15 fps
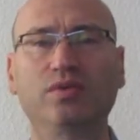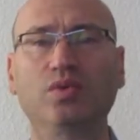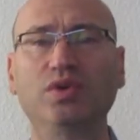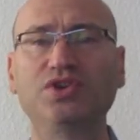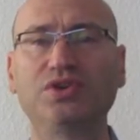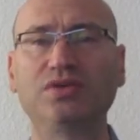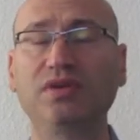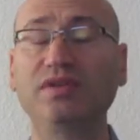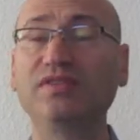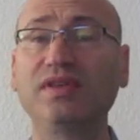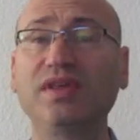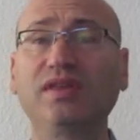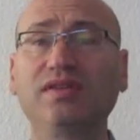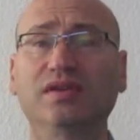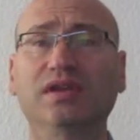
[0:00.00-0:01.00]
which
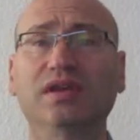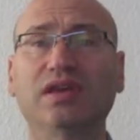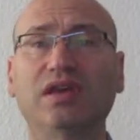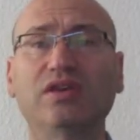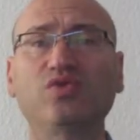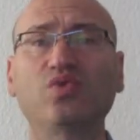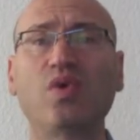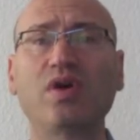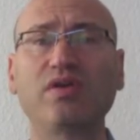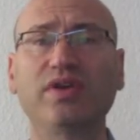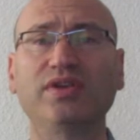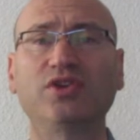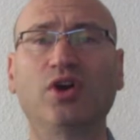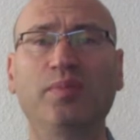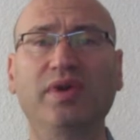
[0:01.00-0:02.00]
incidentally is one of
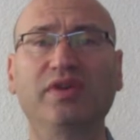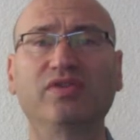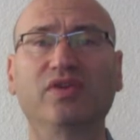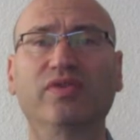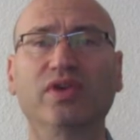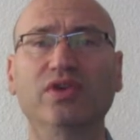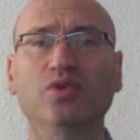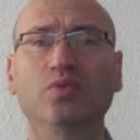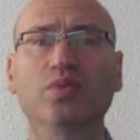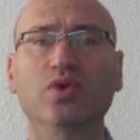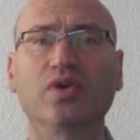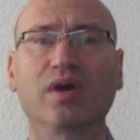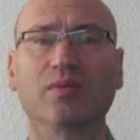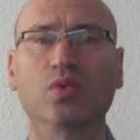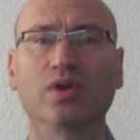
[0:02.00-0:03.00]
the topics of a new
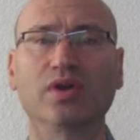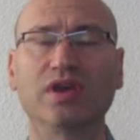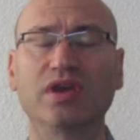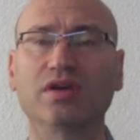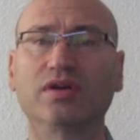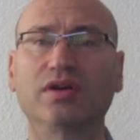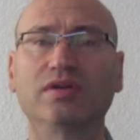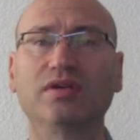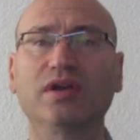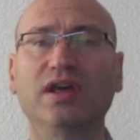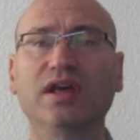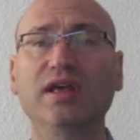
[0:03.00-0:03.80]
book I'm working on,